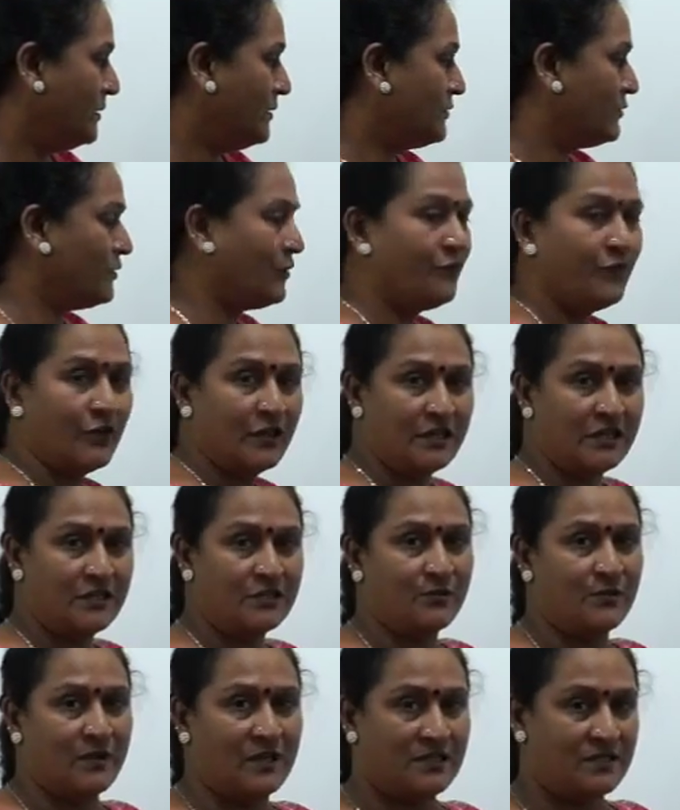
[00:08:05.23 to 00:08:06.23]
So for this
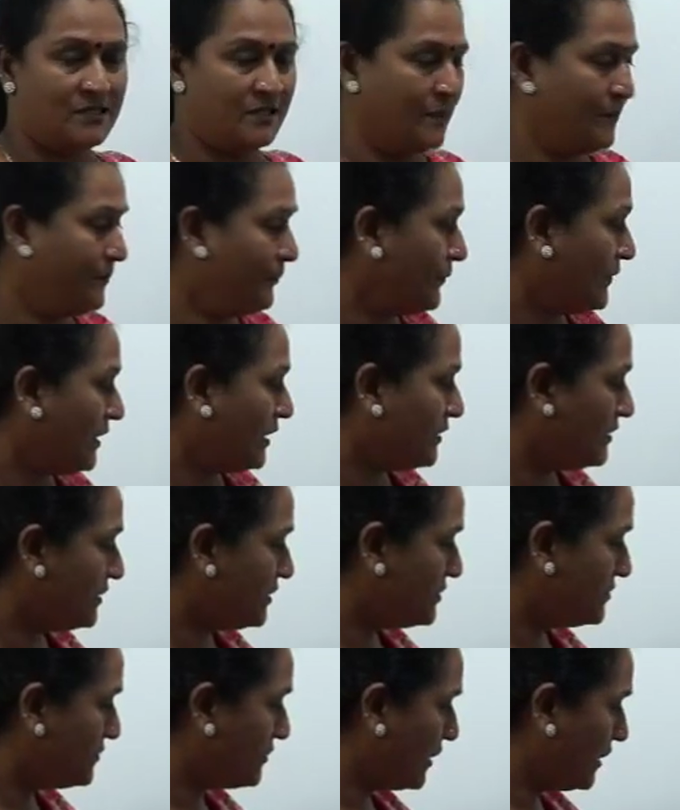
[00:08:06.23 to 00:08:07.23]
question, this
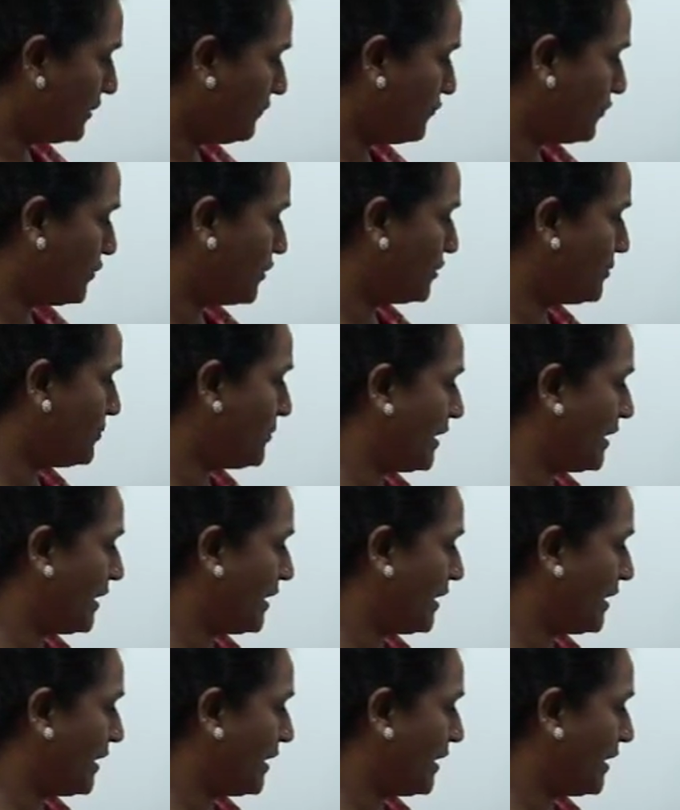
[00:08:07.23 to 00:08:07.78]
3/4